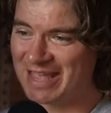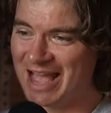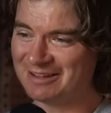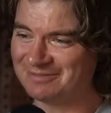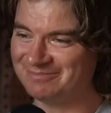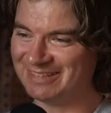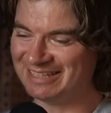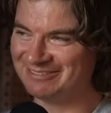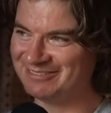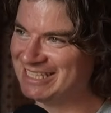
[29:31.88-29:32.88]
Yeah.
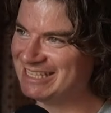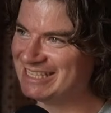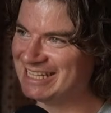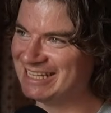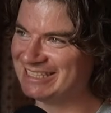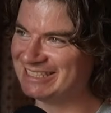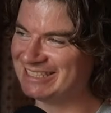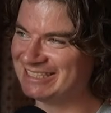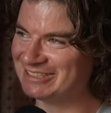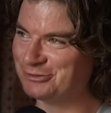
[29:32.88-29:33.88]
I mean, it's
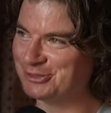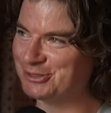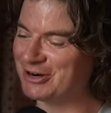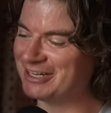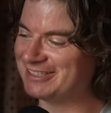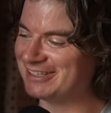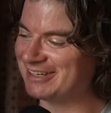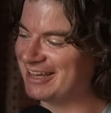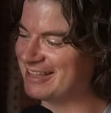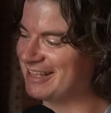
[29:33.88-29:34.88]
a cool story. So
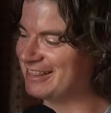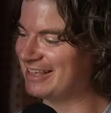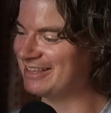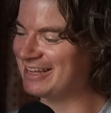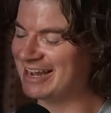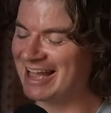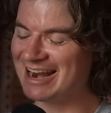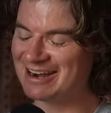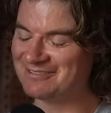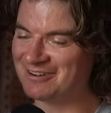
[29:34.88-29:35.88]
I think I kind
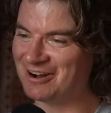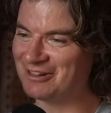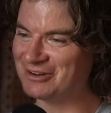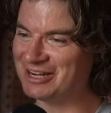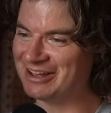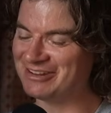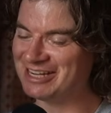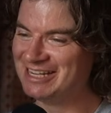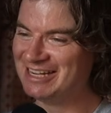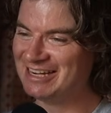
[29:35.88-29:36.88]
of had to follow it. I
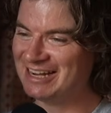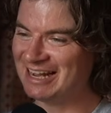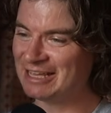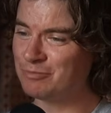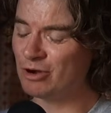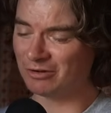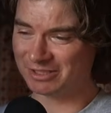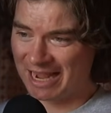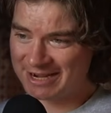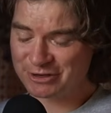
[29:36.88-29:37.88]
mean, at that point, I
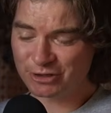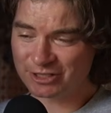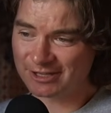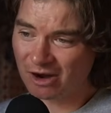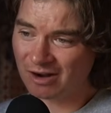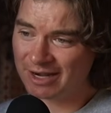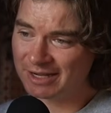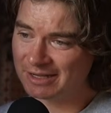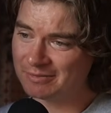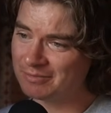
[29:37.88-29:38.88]
was kind of interested
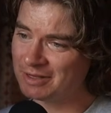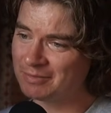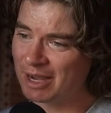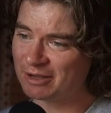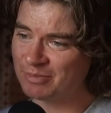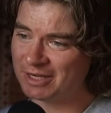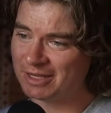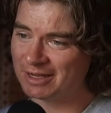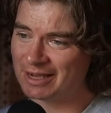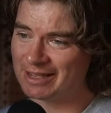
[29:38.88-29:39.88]
already in bike
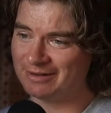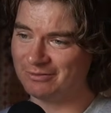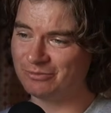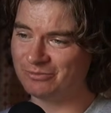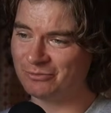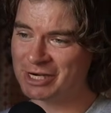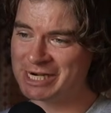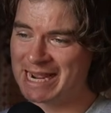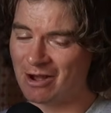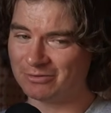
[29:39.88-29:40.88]
media. I had
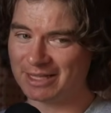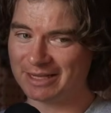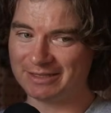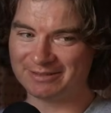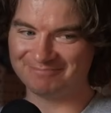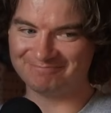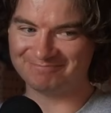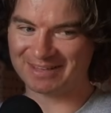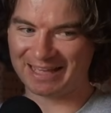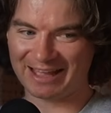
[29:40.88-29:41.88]
written down like
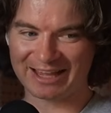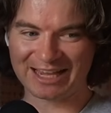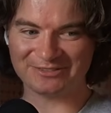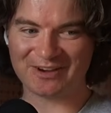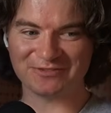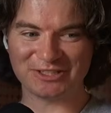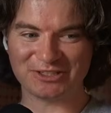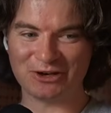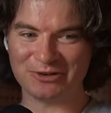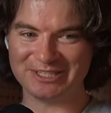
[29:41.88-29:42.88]
I just found
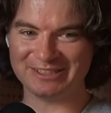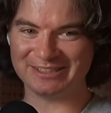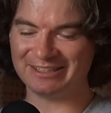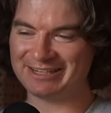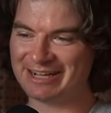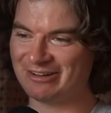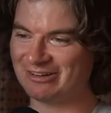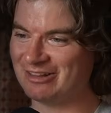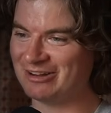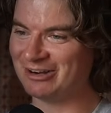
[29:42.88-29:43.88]
this note recently cleaning
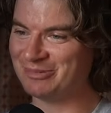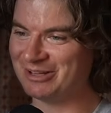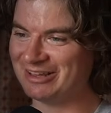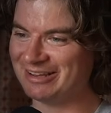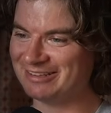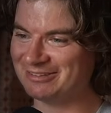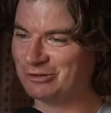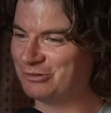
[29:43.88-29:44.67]
out clutter, but like